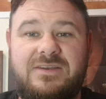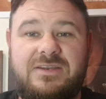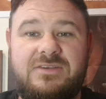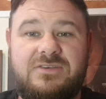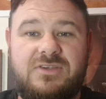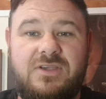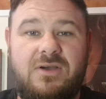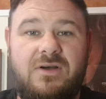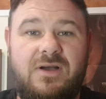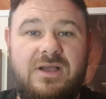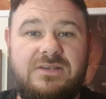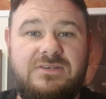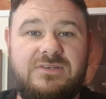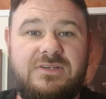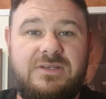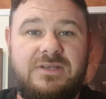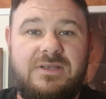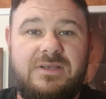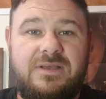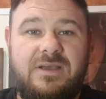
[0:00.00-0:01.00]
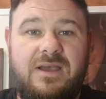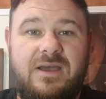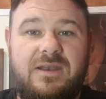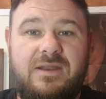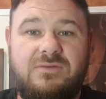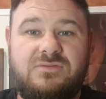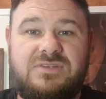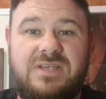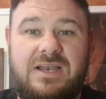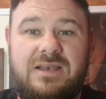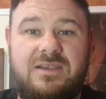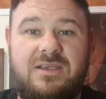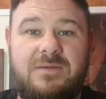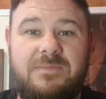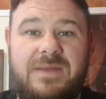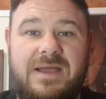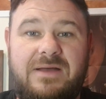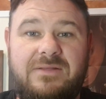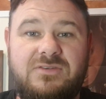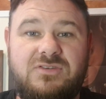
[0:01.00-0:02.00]
this, guys, and I'll tell you
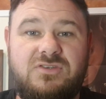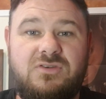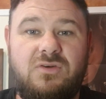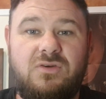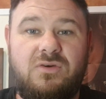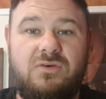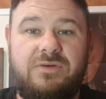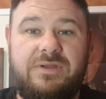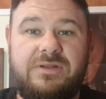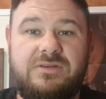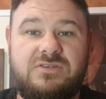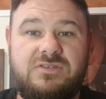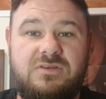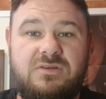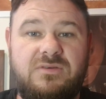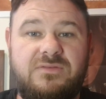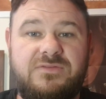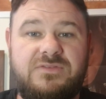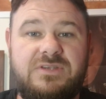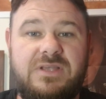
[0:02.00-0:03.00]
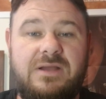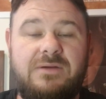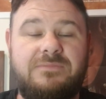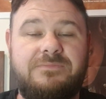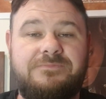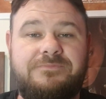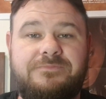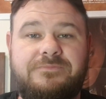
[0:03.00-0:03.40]
about the story and stuff. So